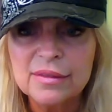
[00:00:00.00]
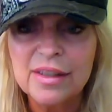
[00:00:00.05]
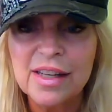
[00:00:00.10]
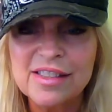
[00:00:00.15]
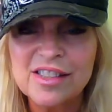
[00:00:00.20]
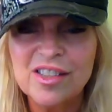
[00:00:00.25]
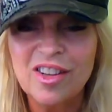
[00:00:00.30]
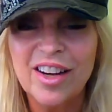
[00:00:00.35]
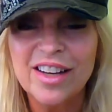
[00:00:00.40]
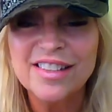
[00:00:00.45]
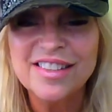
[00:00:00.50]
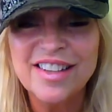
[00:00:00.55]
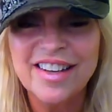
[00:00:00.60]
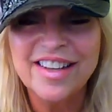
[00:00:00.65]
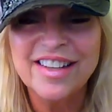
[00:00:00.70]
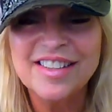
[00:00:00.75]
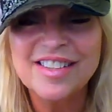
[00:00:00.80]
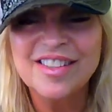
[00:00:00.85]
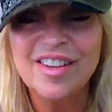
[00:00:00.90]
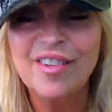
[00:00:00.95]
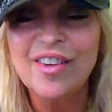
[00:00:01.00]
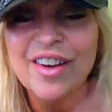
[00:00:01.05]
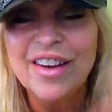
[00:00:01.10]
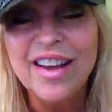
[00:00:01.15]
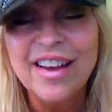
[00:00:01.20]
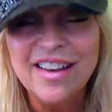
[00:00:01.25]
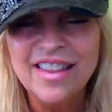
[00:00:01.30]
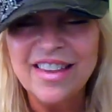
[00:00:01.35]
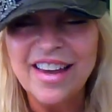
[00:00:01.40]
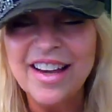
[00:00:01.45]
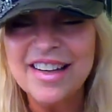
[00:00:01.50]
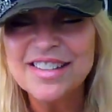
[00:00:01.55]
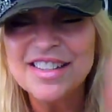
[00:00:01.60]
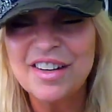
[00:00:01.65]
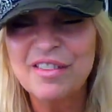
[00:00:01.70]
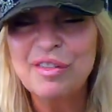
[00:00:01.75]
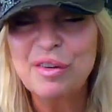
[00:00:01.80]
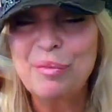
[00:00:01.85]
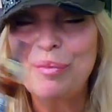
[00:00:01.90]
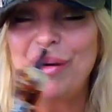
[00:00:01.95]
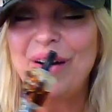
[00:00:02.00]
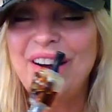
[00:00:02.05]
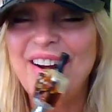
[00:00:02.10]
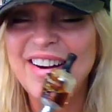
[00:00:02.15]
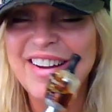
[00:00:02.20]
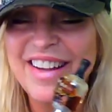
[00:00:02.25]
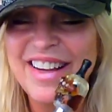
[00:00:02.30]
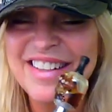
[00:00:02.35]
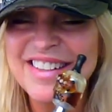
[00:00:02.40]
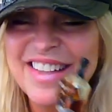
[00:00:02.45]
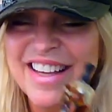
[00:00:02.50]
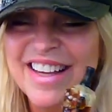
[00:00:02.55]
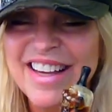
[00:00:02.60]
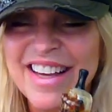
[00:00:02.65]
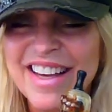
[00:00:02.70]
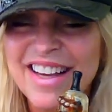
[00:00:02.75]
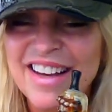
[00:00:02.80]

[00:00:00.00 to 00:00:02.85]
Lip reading: That's all I can tell you. So thanks everybody.